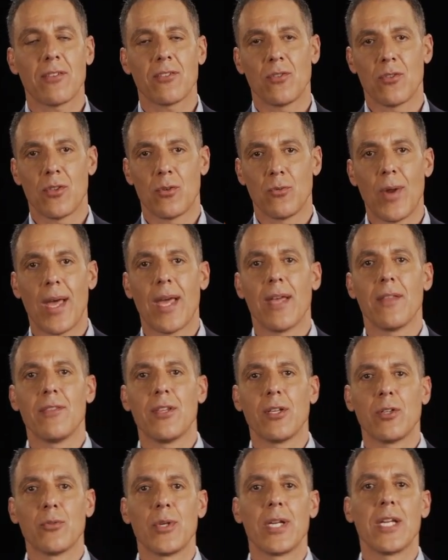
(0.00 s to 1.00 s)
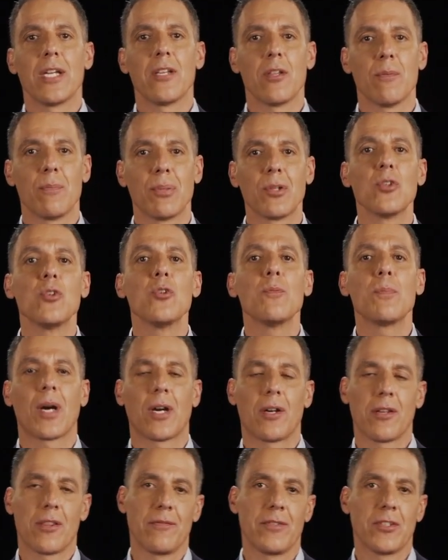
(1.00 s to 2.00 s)
So the red, the green, and the blue
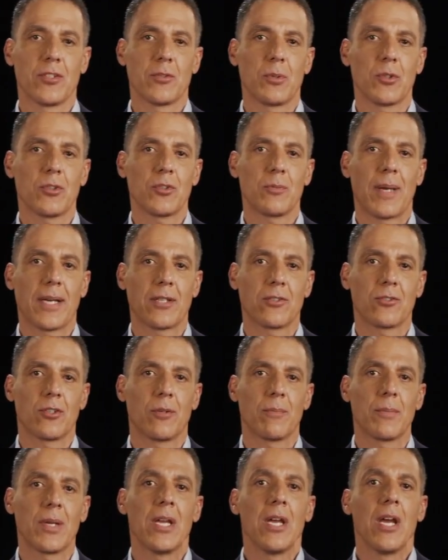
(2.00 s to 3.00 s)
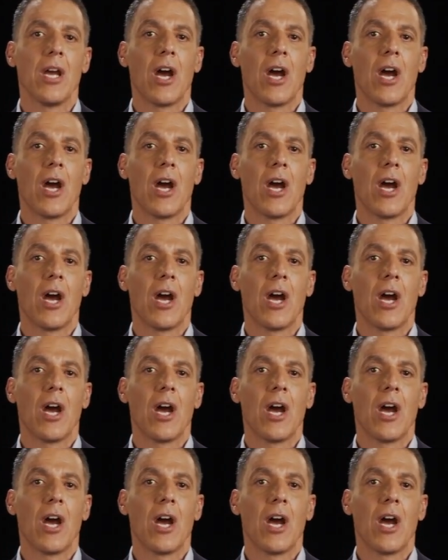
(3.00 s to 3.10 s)
part of the visible spectrum